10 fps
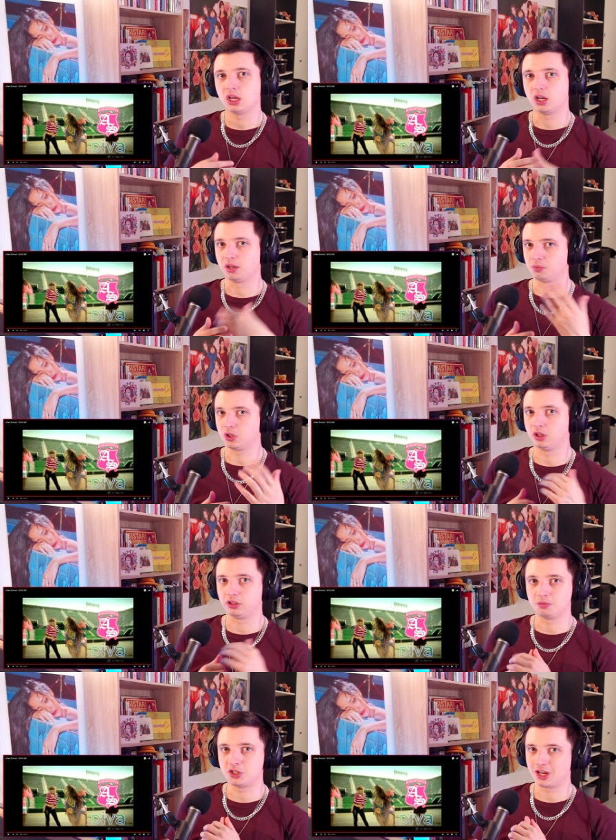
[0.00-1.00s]
I'm calling
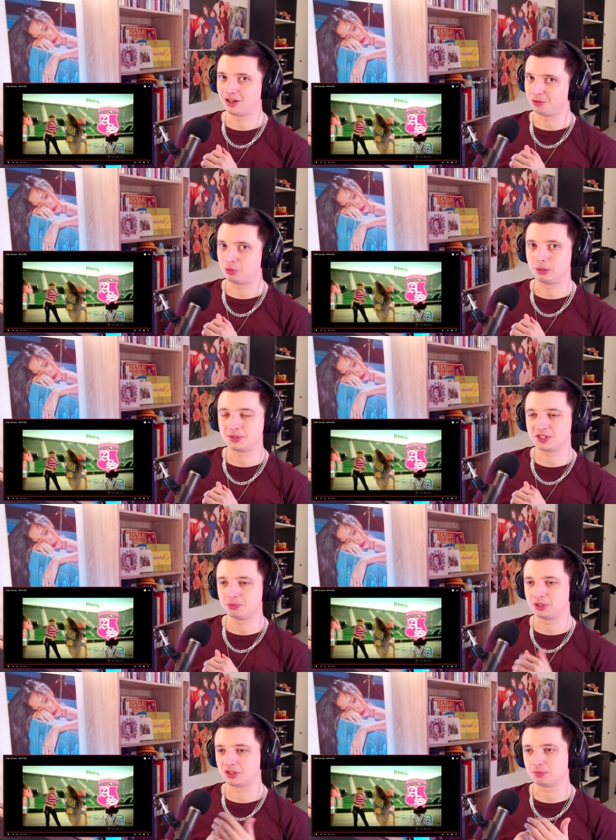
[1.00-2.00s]
them (G)I-DLE on purpose here
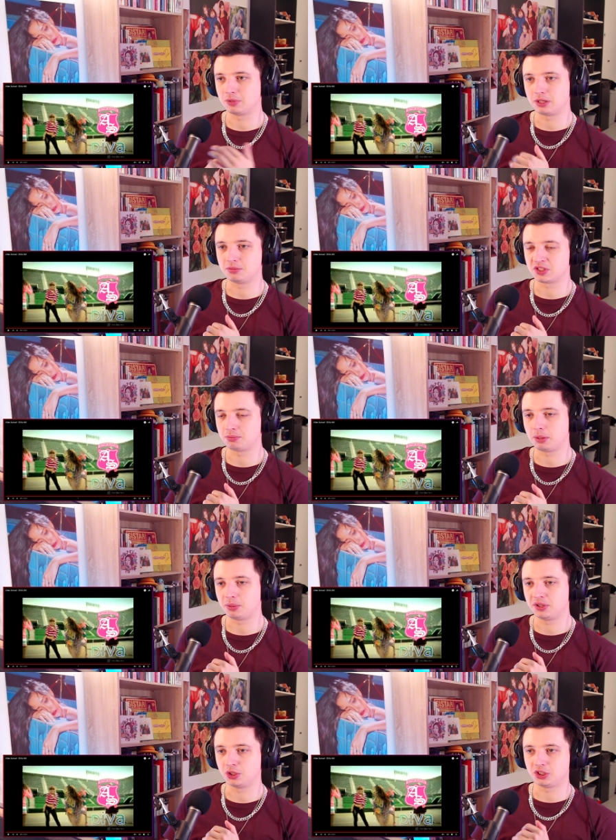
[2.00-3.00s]
because many, people
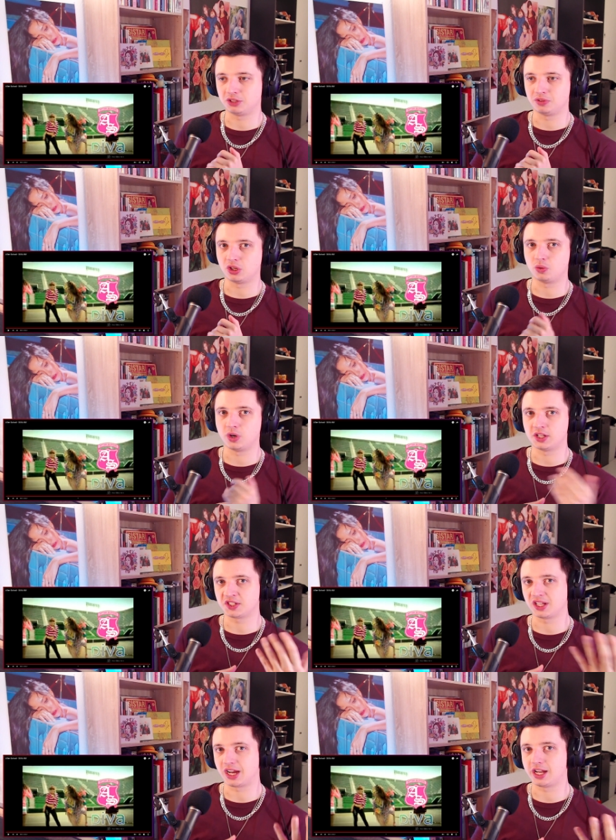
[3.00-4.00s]
don't even know when I
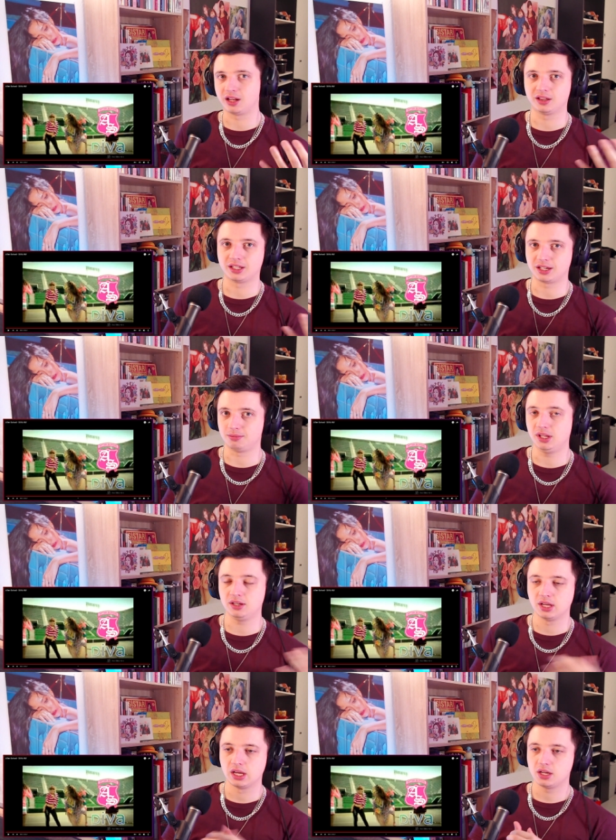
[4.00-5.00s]
say idol that I mean
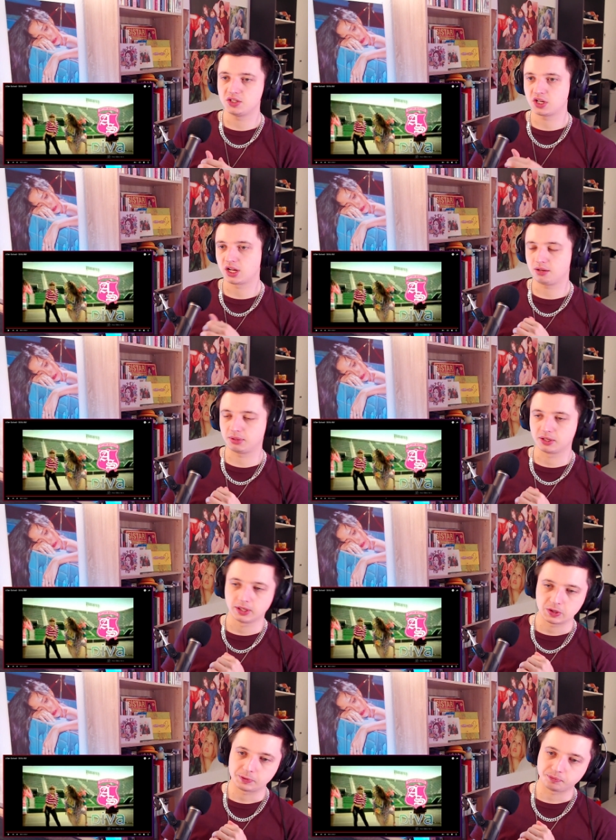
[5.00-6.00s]
(G)I-DLE, but
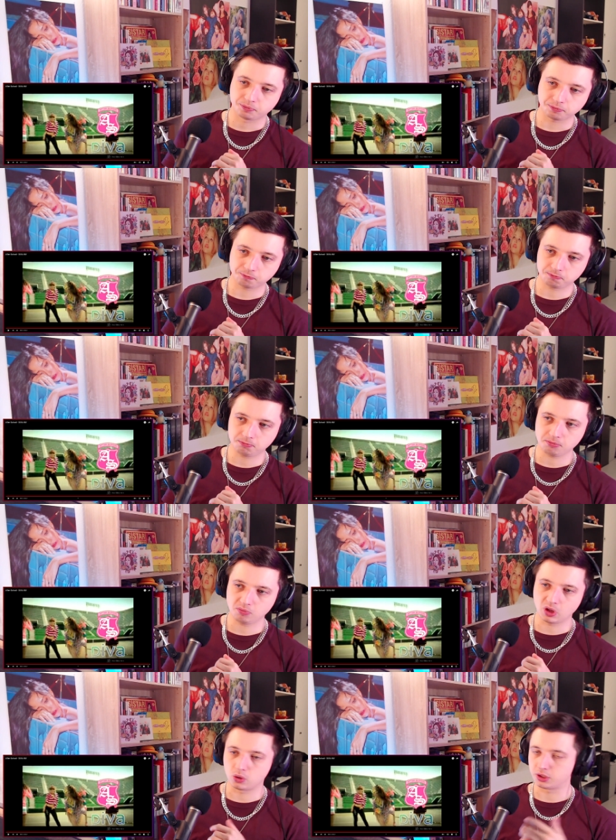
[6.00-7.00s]

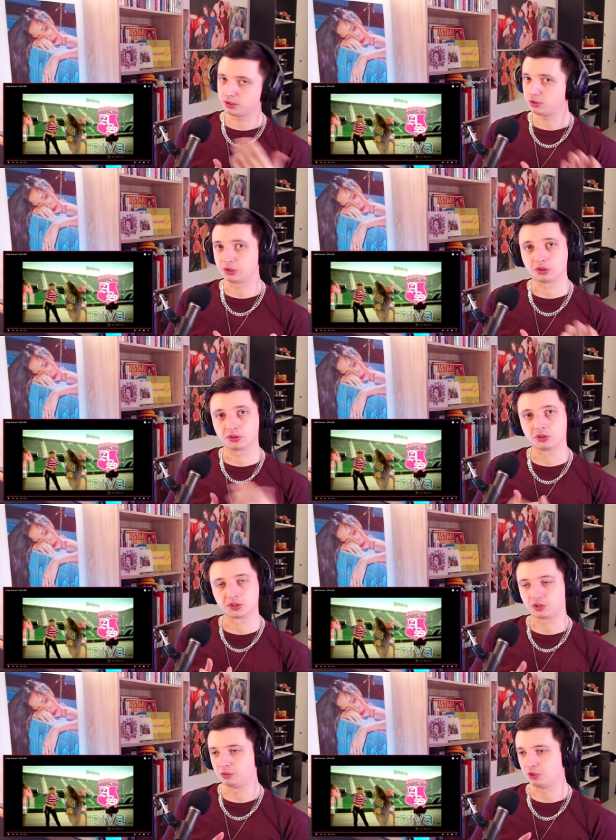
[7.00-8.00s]
or you can also
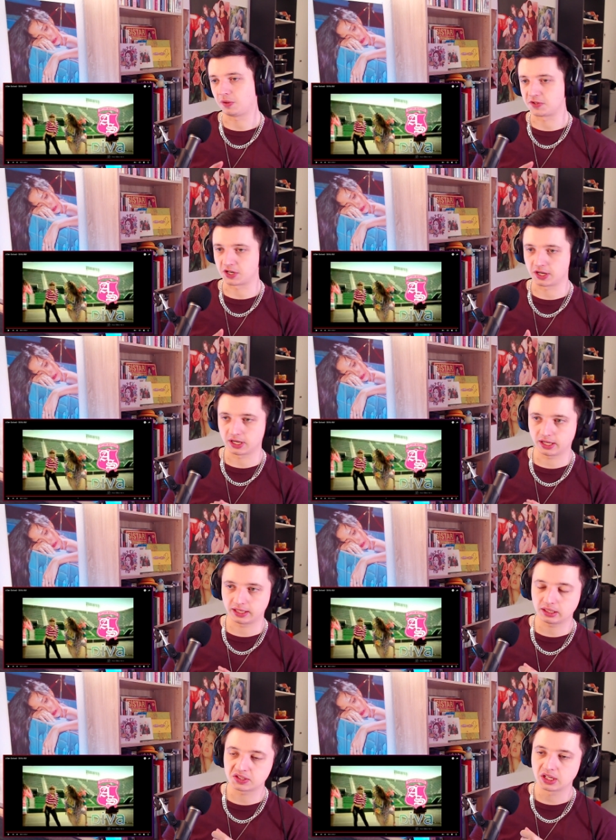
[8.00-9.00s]
call them Yacht Idol, I
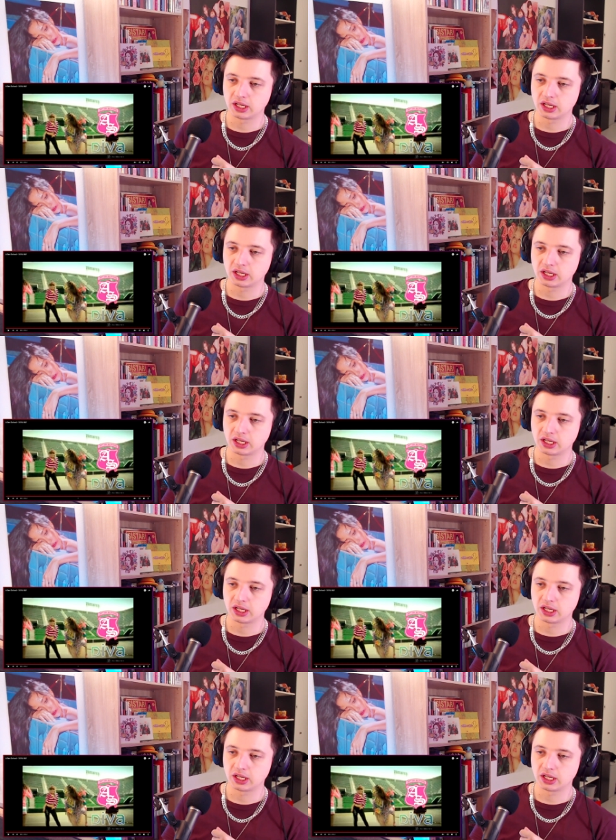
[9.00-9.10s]
guess.